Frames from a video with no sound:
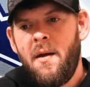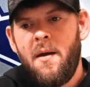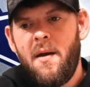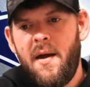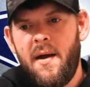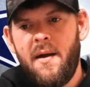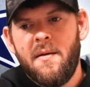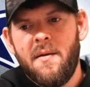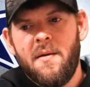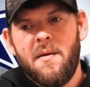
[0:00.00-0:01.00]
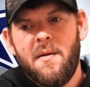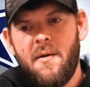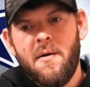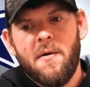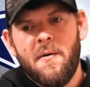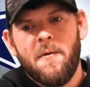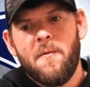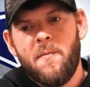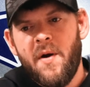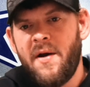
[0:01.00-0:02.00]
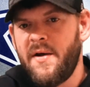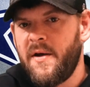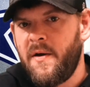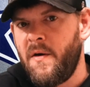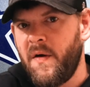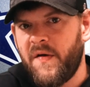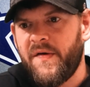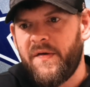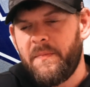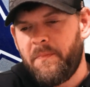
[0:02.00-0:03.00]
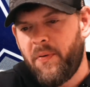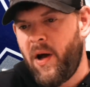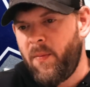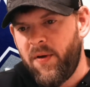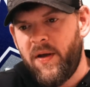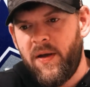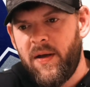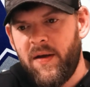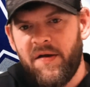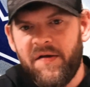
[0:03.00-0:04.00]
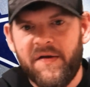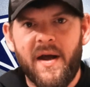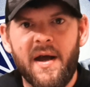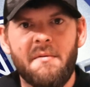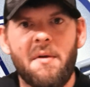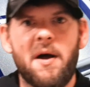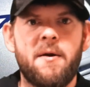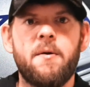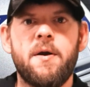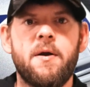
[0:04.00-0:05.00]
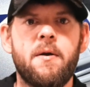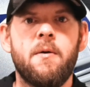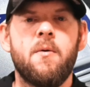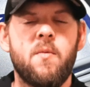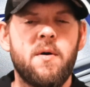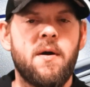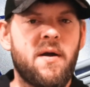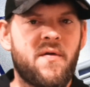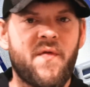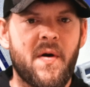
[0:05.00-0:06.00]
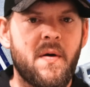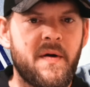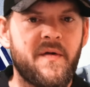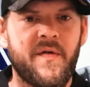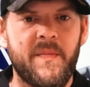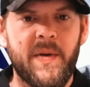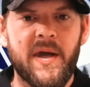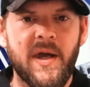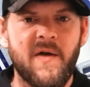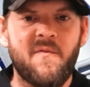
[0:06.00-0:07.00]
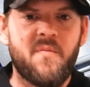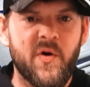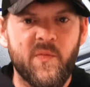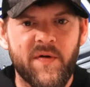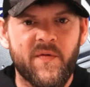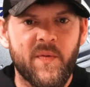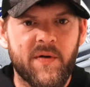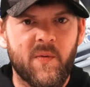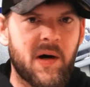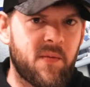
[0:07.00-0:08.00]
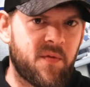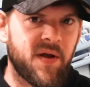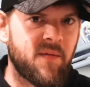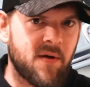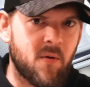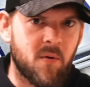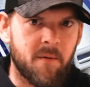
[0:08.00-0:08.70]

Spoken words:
And Brandon Cooks probably is the headliner here as far as making improvements with the wide receiving core.